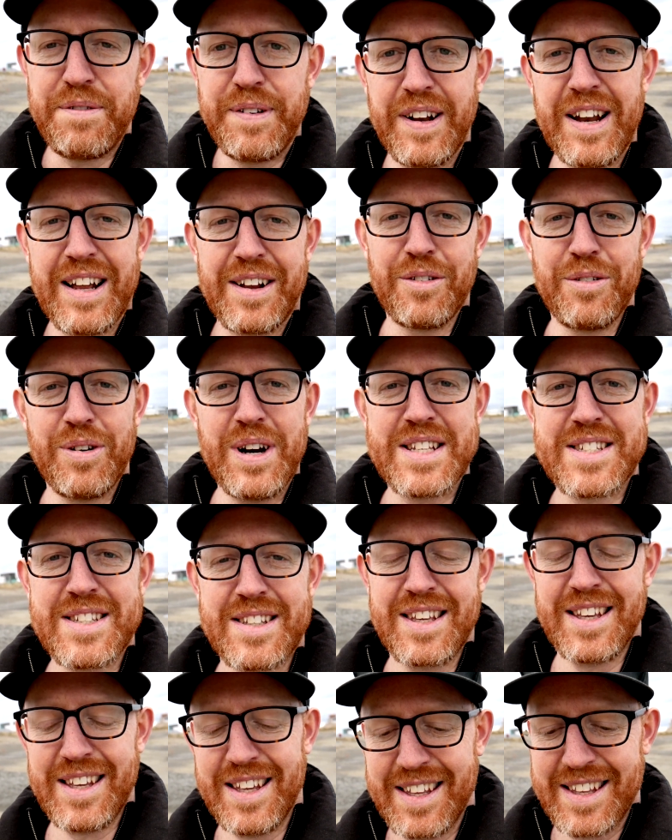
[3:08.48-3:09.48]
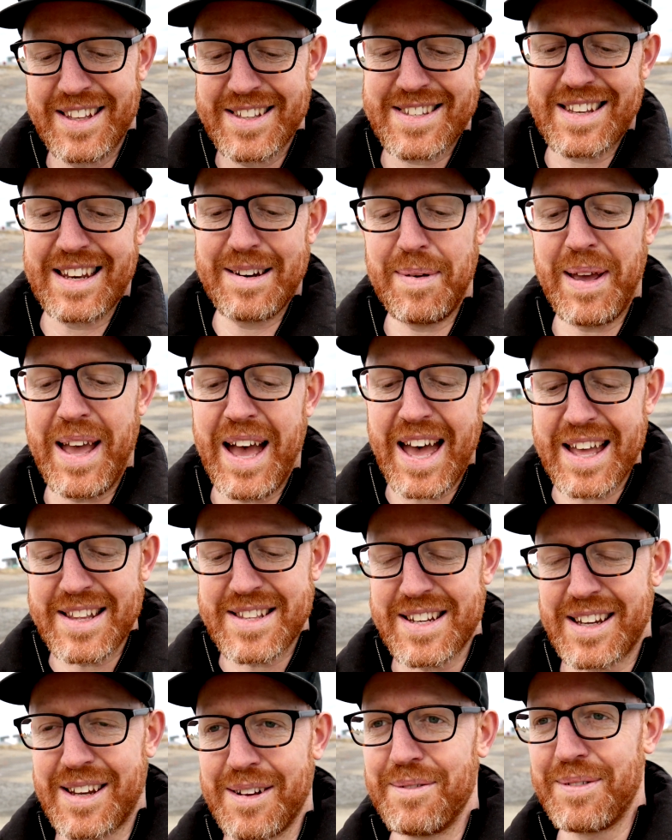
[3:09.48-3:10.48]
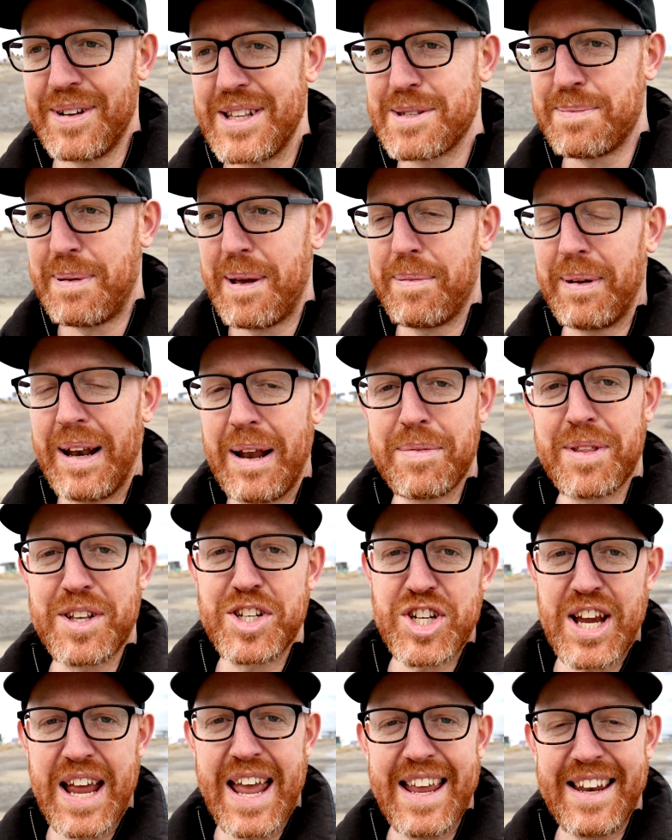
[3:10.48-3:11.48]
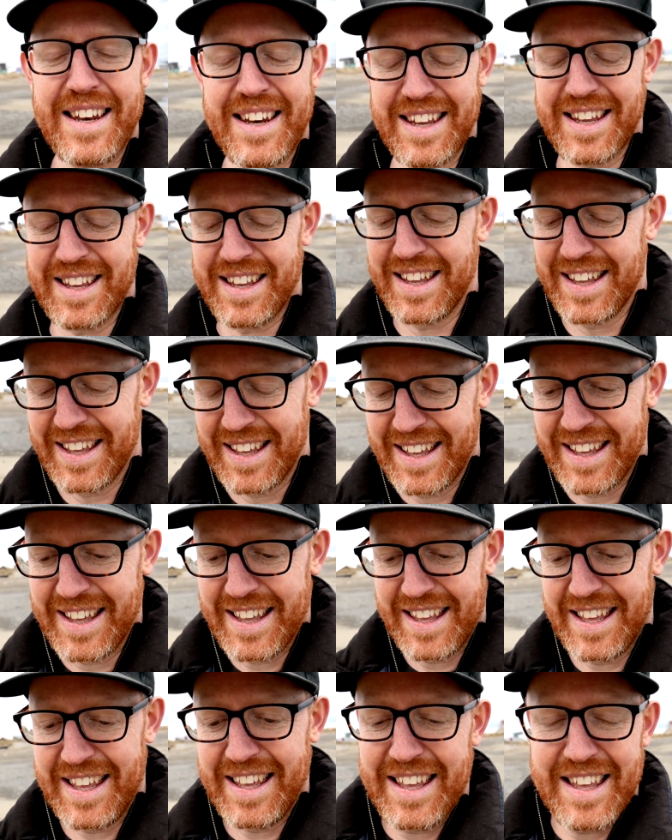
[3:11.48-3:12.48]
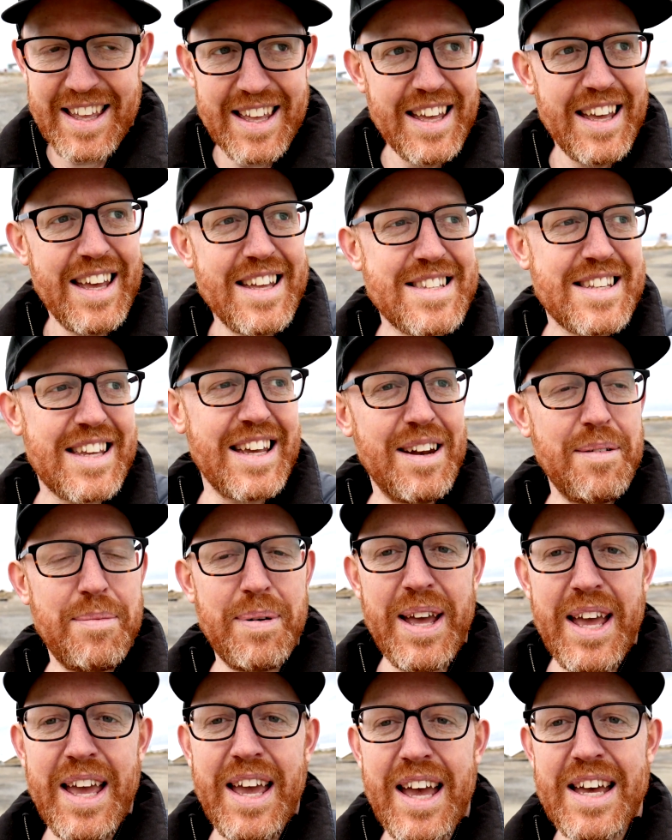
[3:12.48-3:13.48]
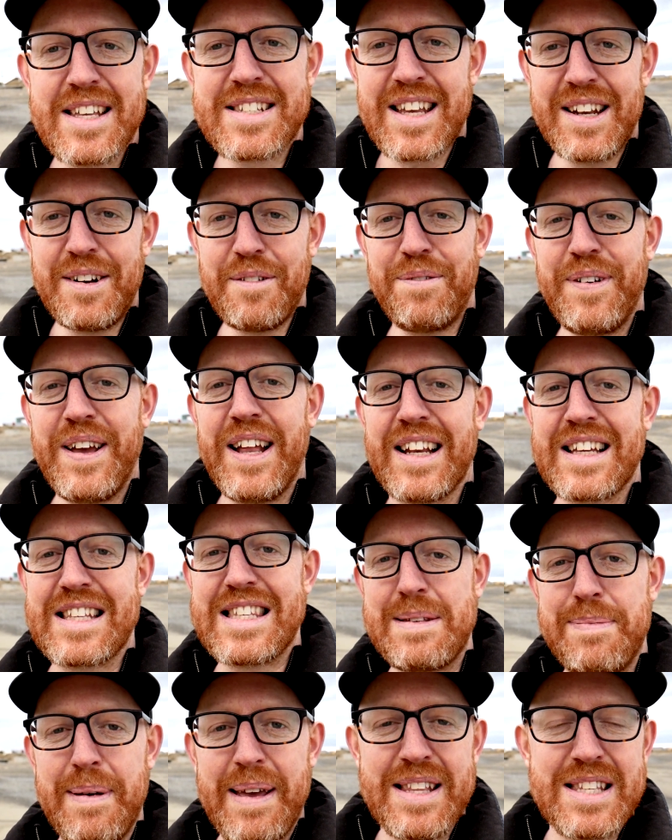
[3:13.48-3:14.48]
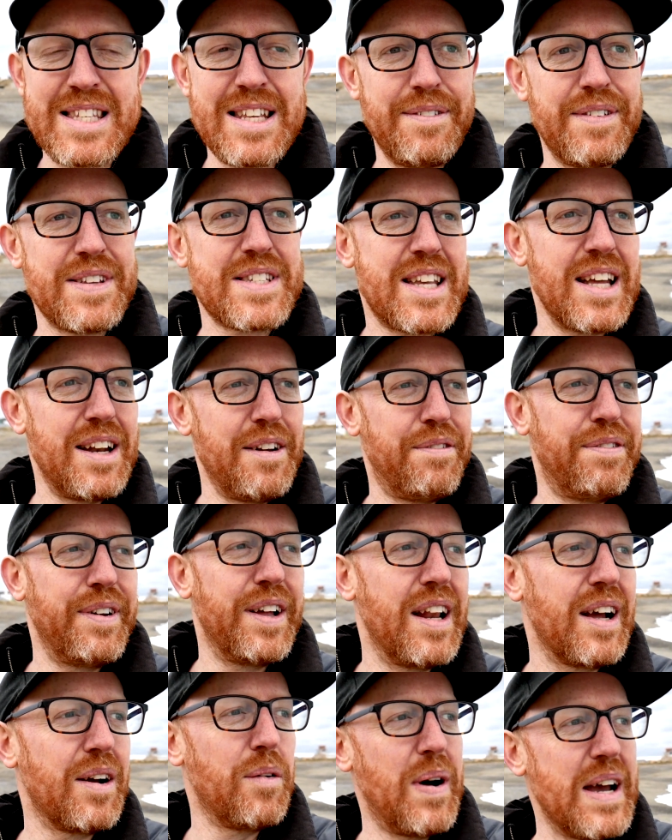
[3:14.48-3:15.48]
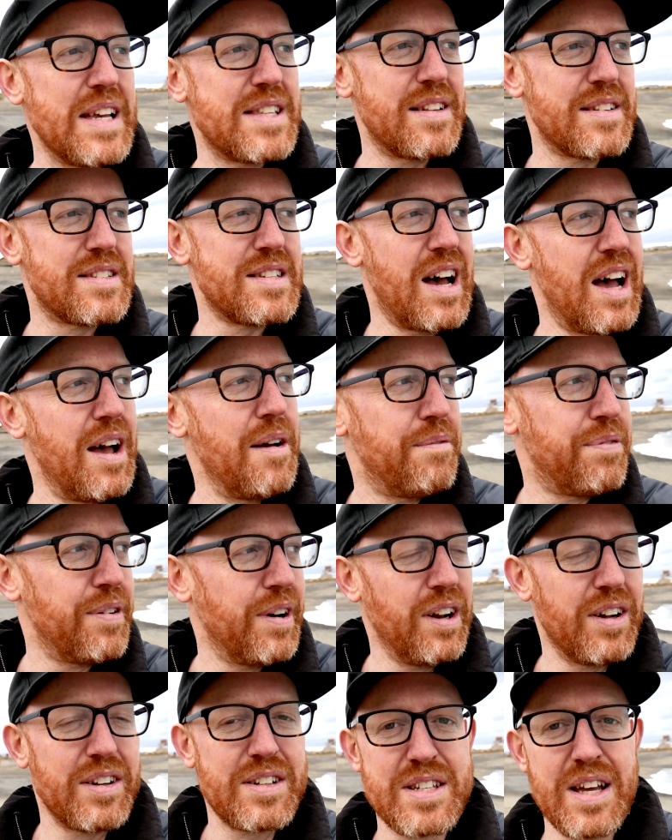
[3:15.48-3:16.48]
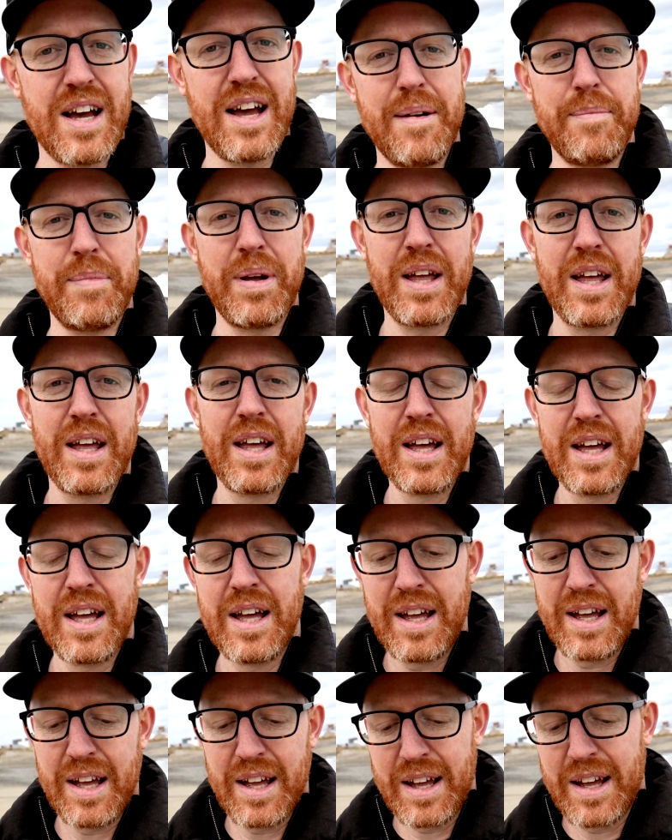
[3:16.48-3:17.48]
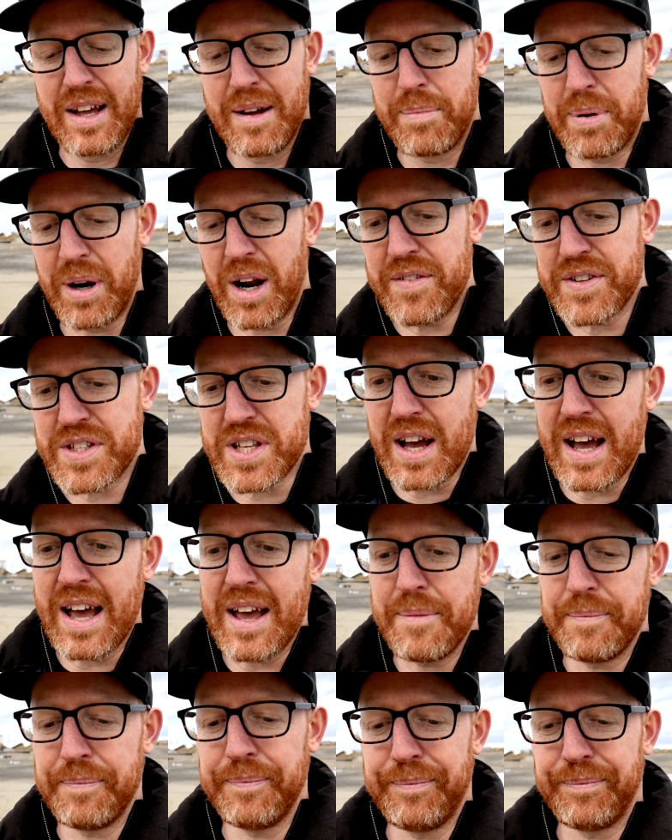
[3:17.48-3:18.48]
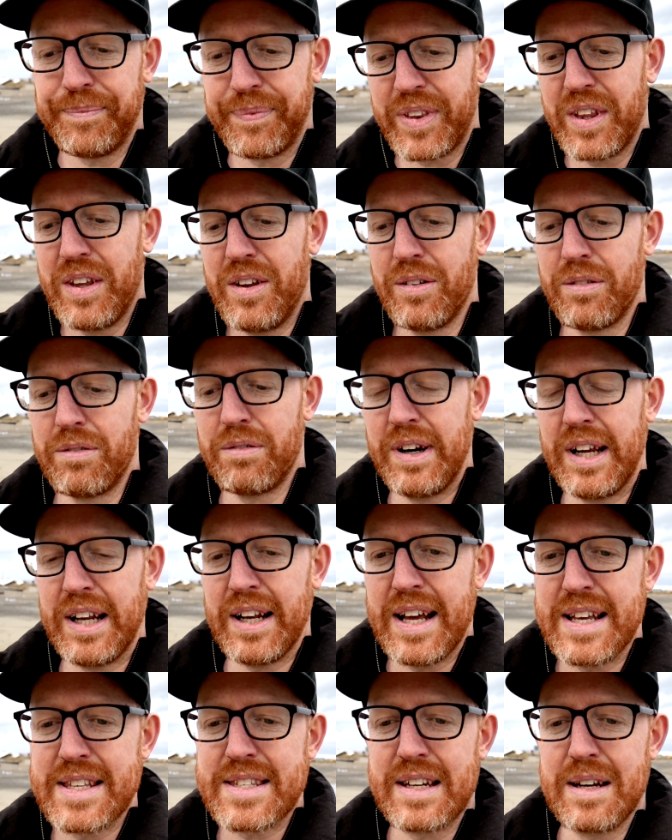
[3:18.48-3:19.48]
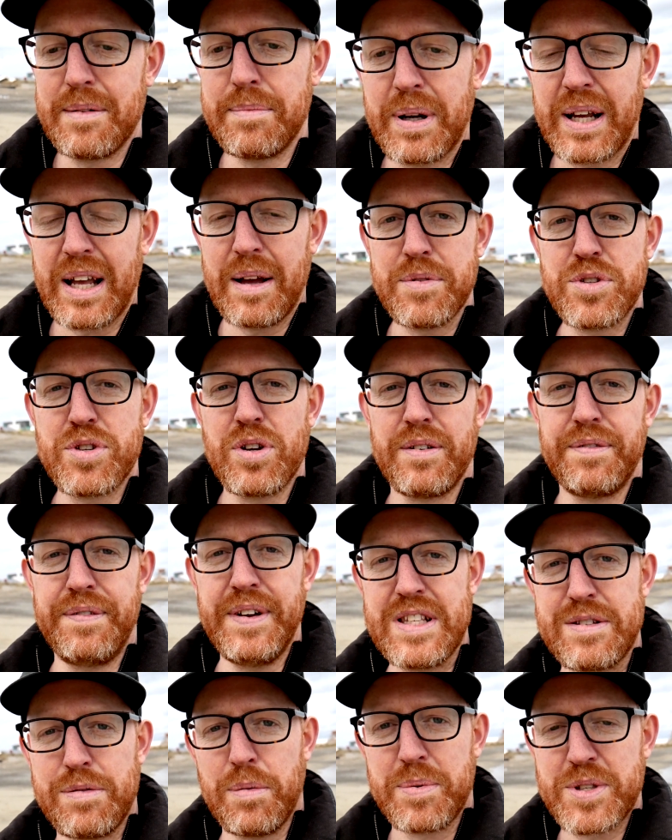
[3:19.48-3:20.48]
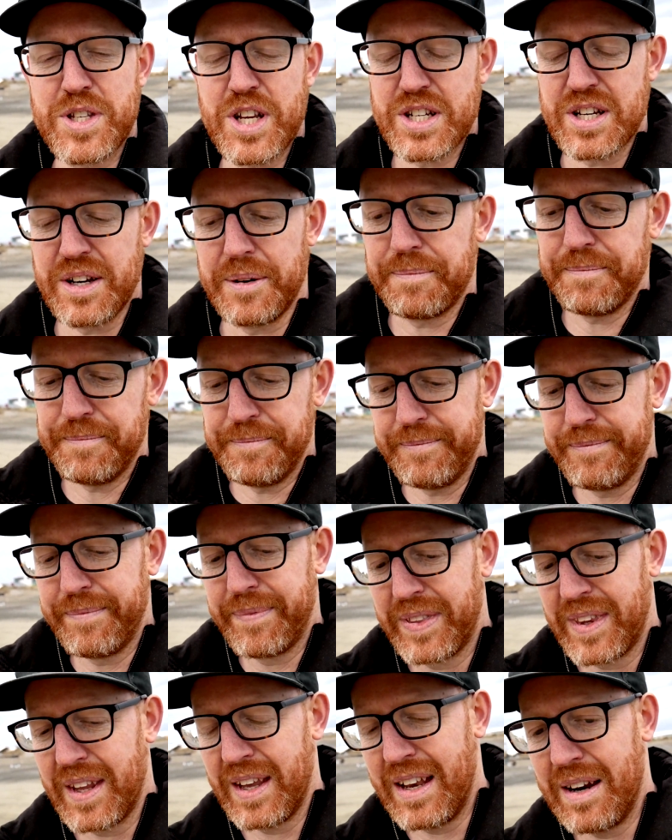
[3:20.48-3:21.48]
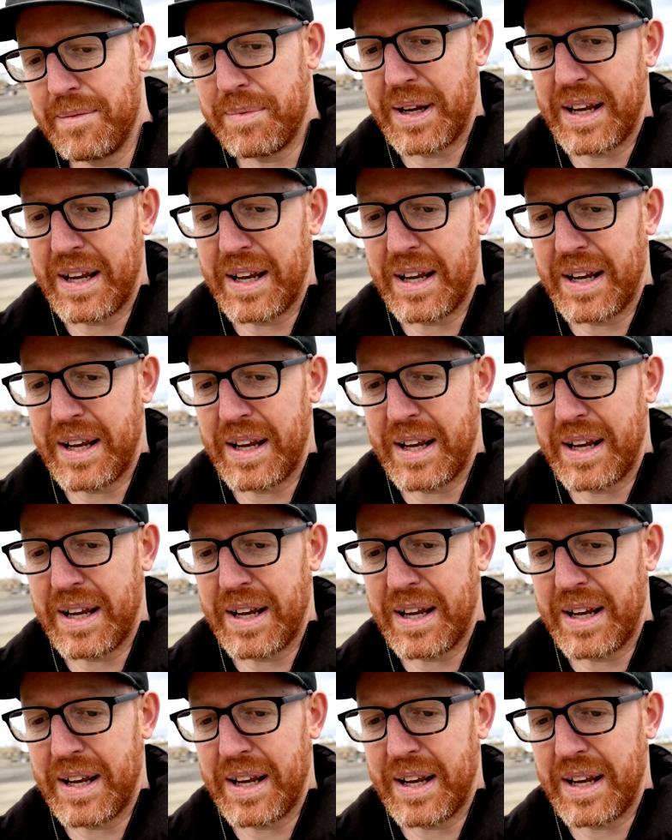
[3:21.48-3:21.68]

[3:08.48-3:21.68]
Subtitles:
feel like a risk. It's going to be hard to convince people up the chain. It's going to feel expensive. It's going to feel like a waste of time for a long time. But over time, you'll realize that it becomes your defensible position, and it